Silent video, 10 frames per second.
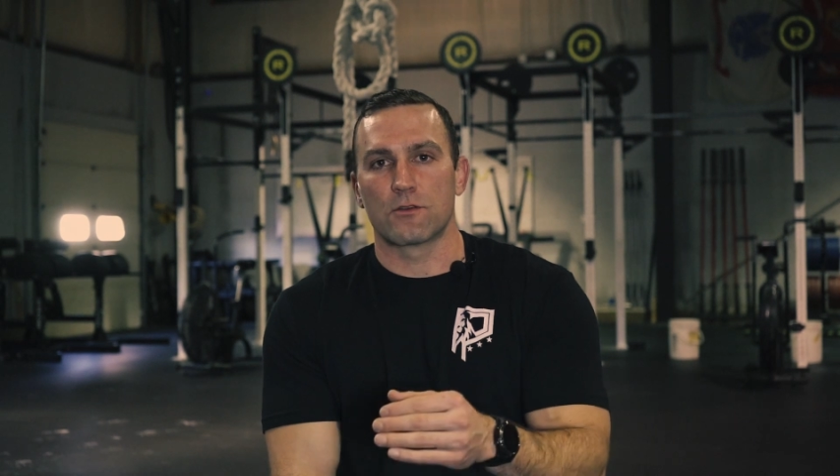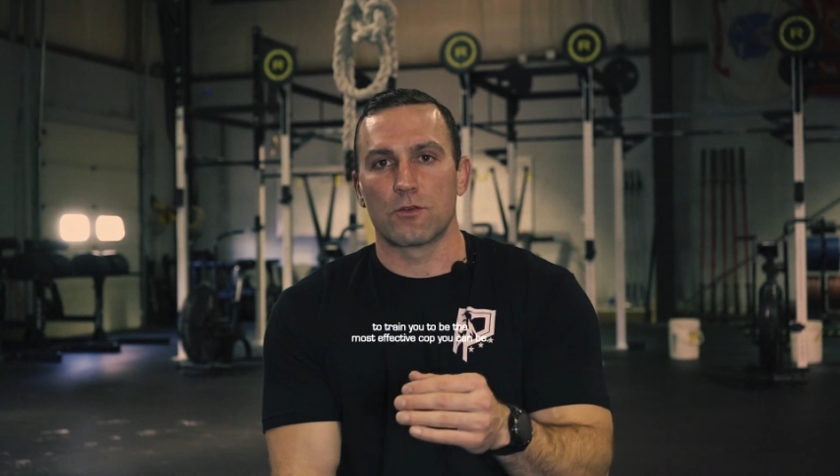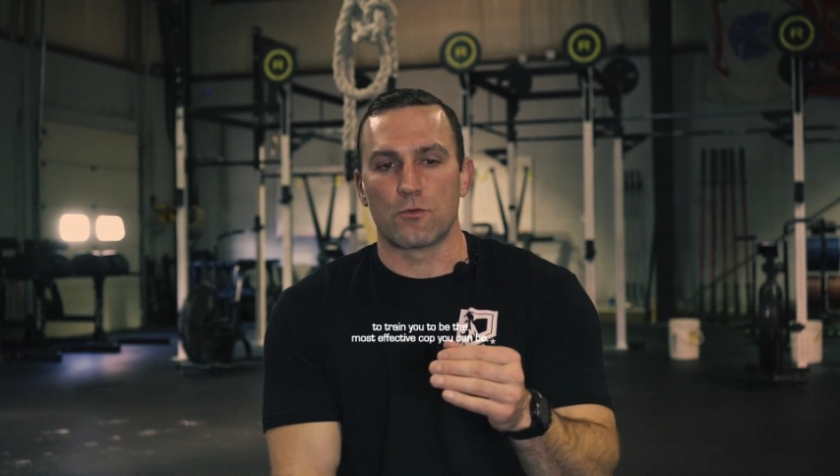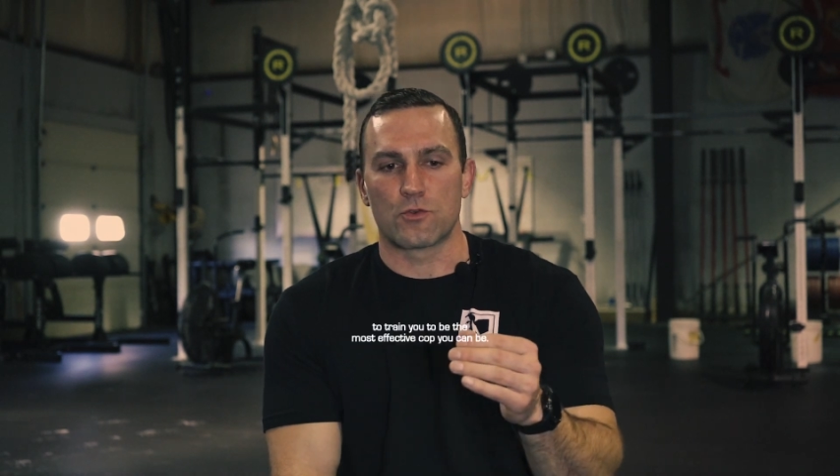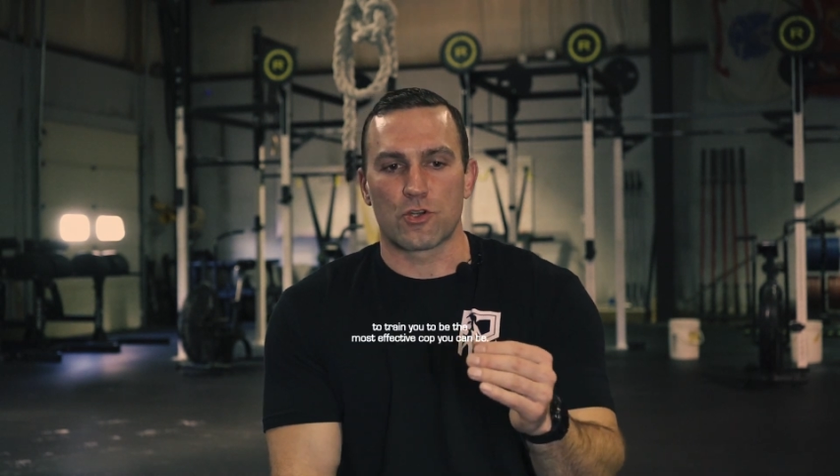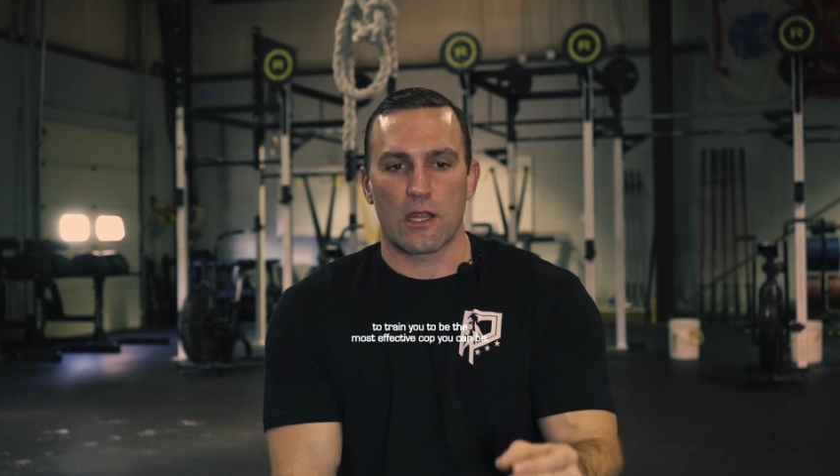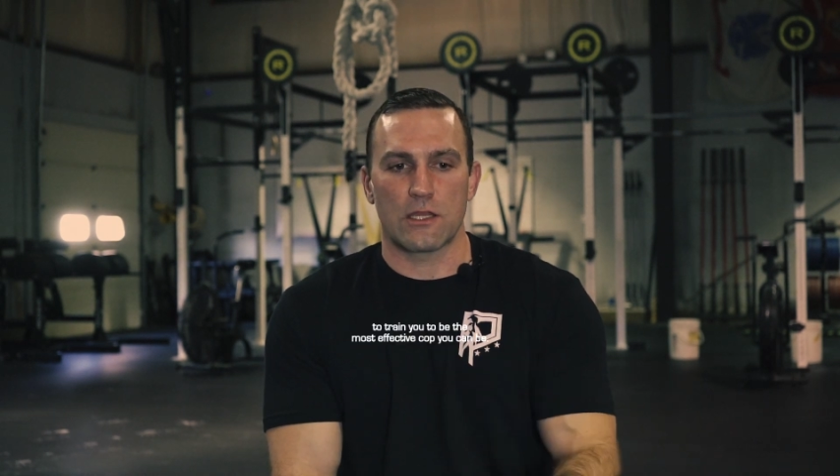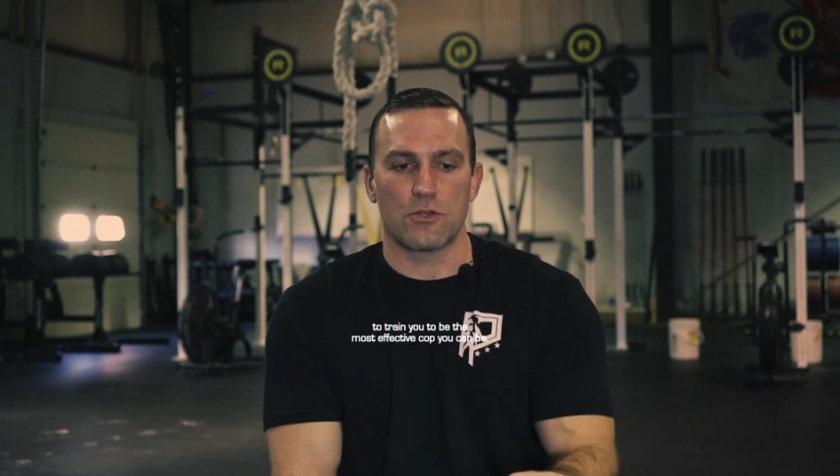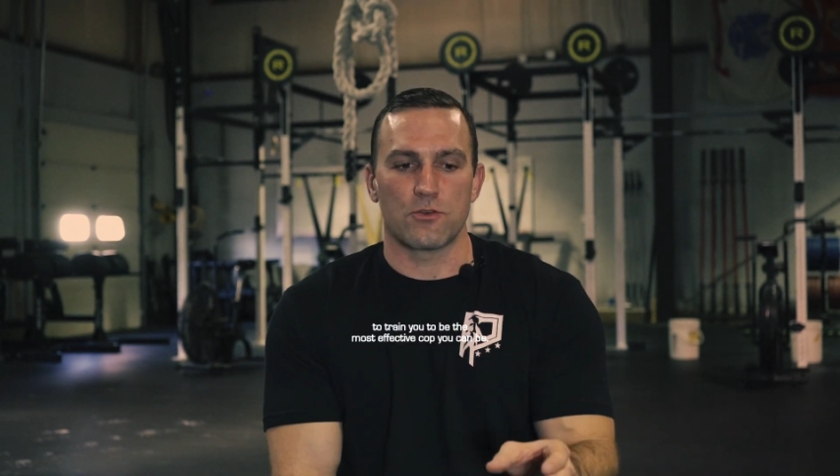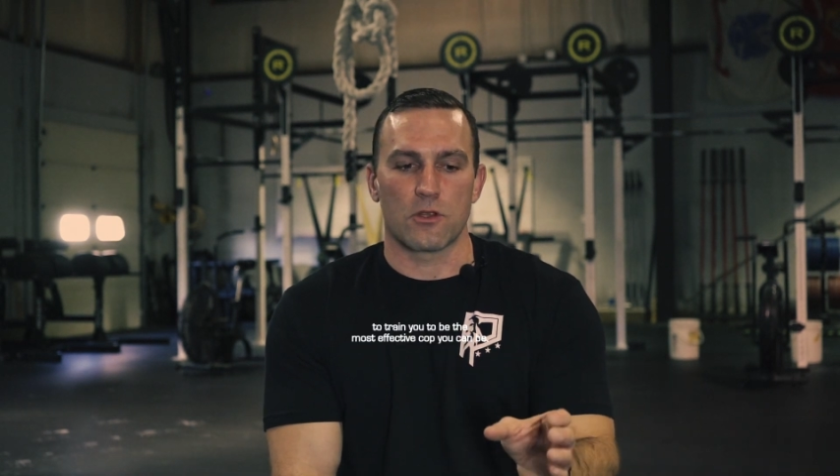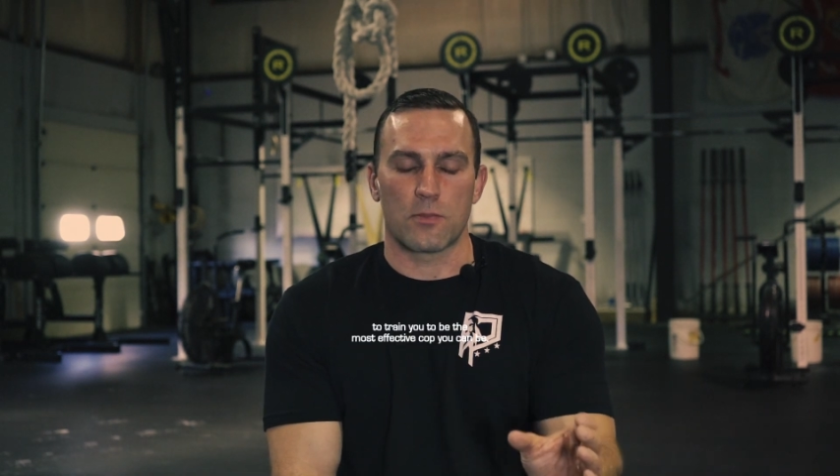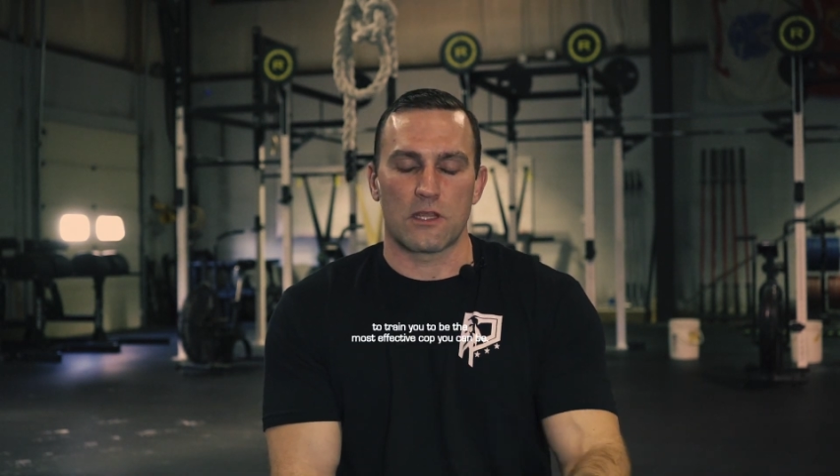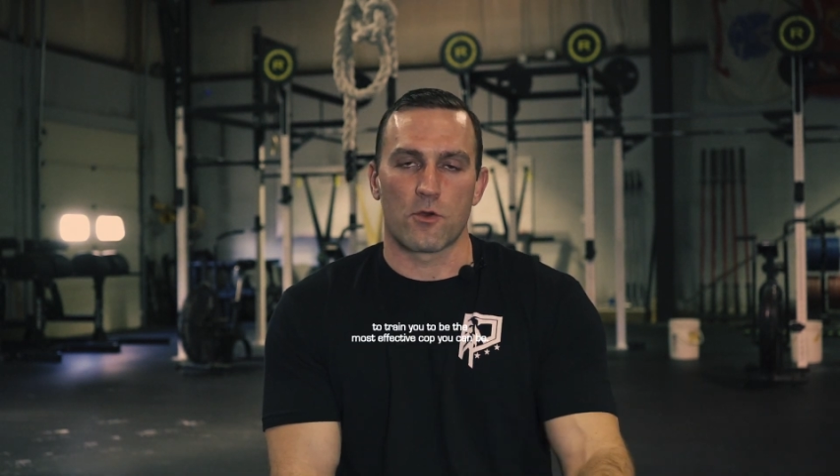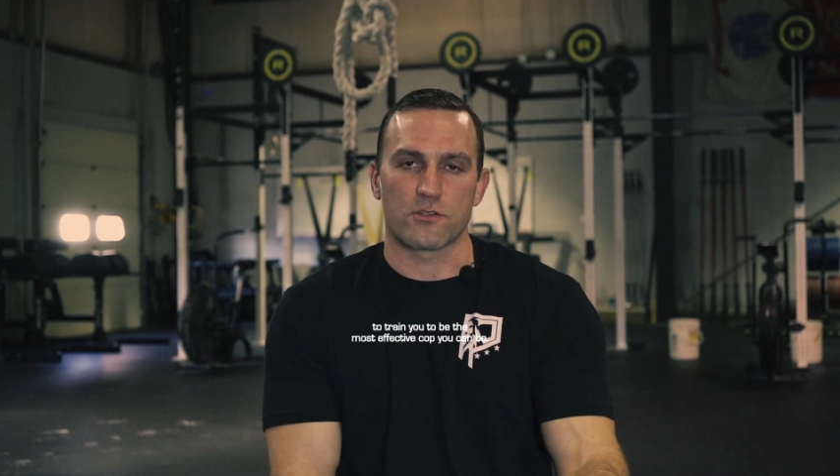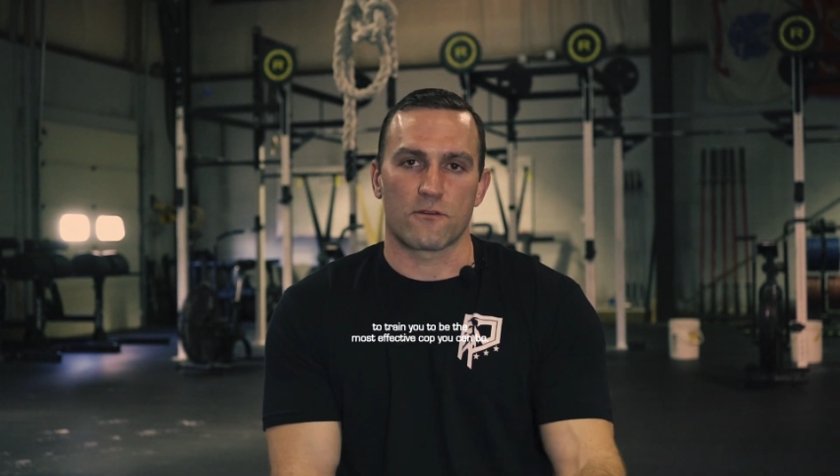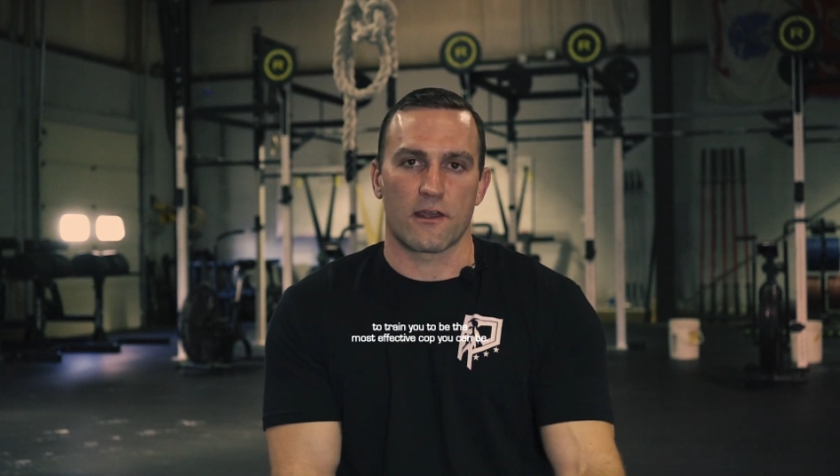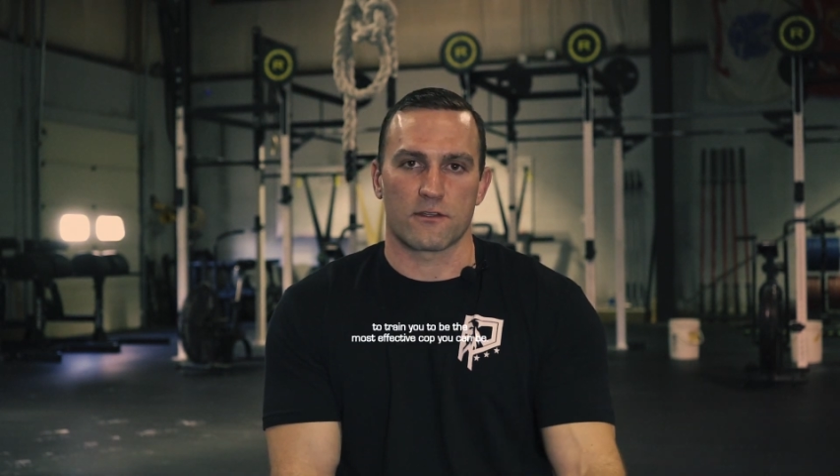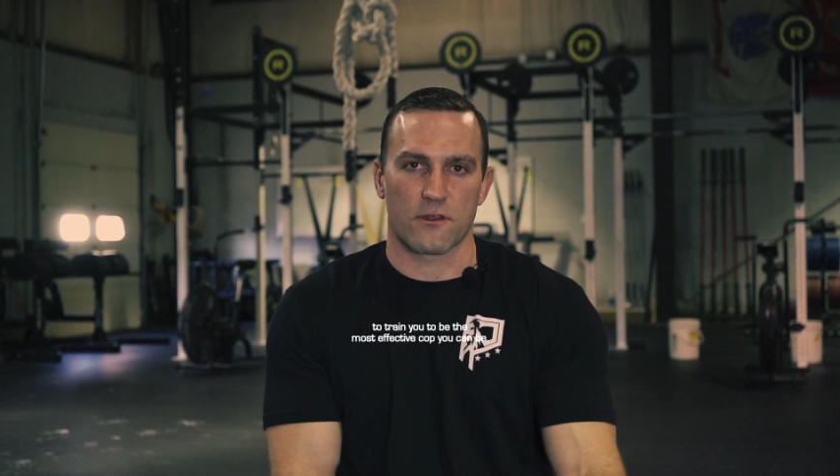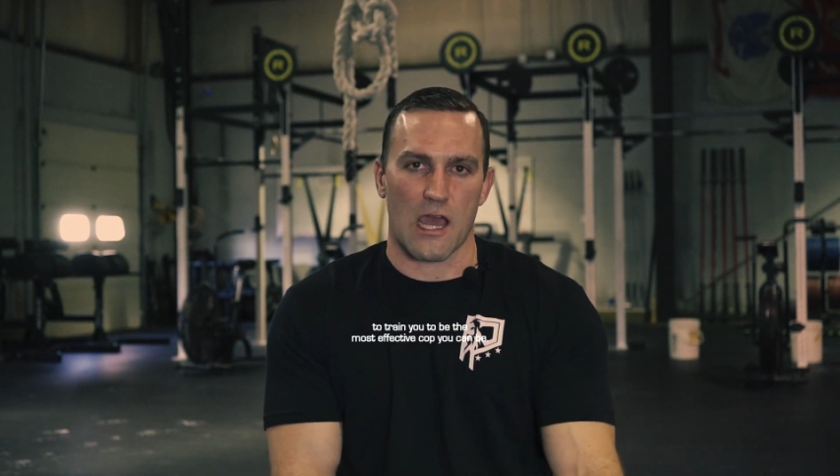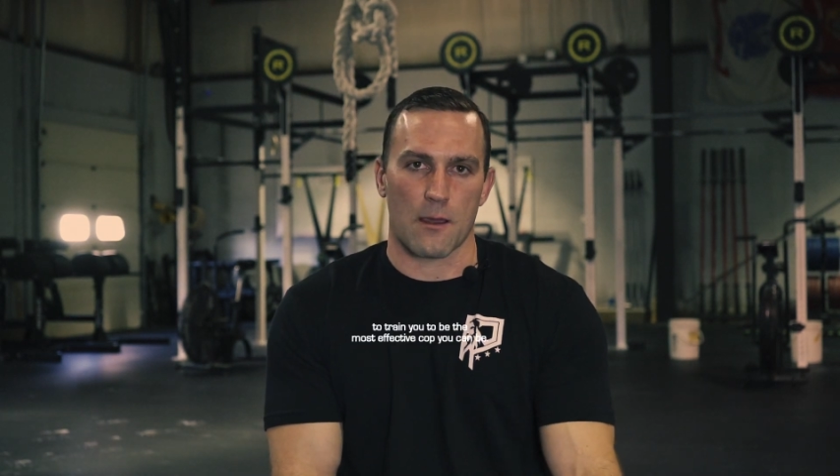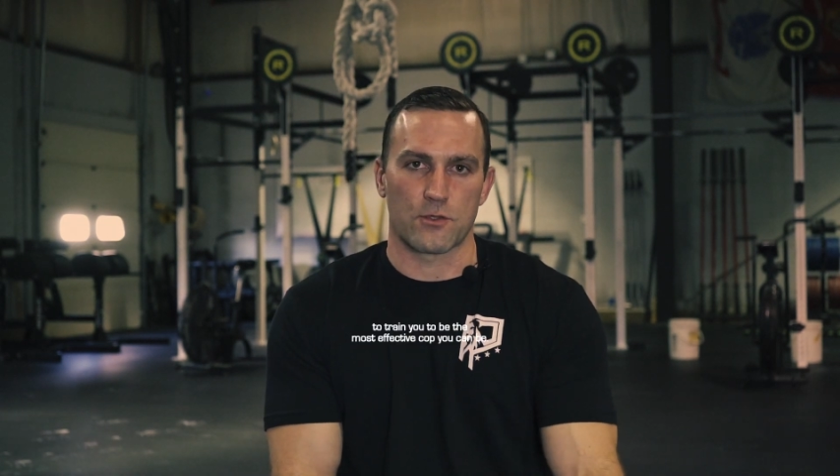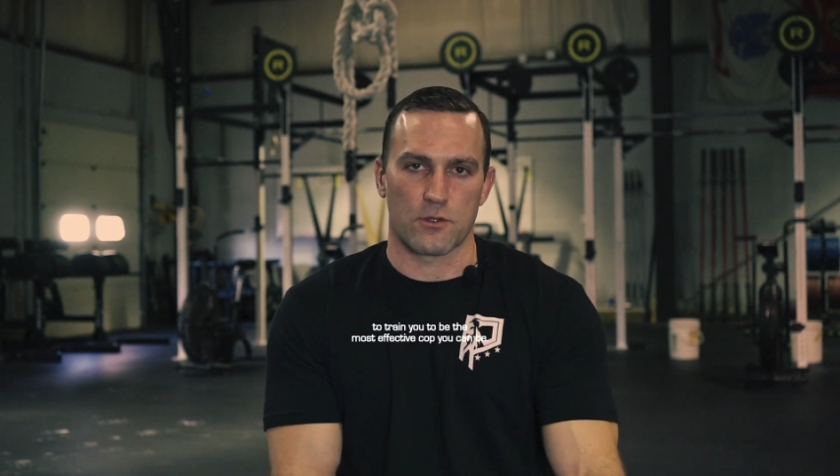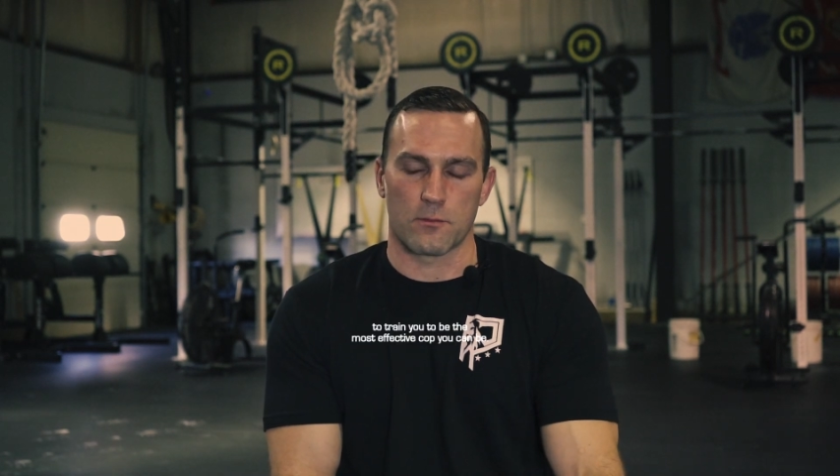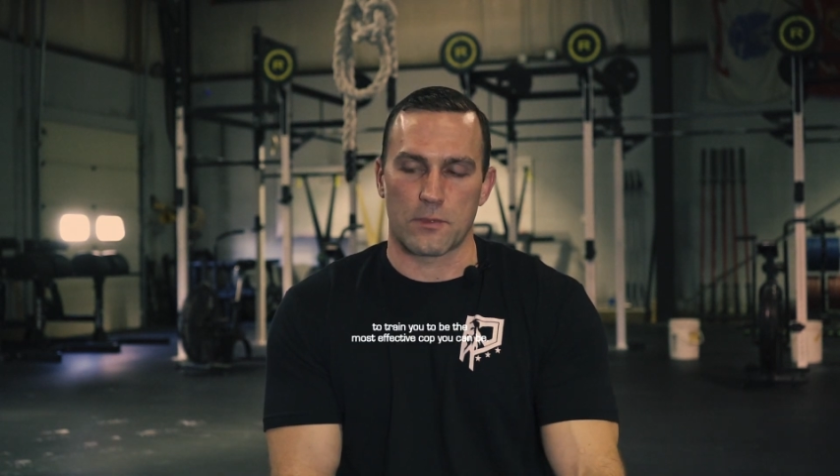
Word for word: to train you to be the most effective cop you can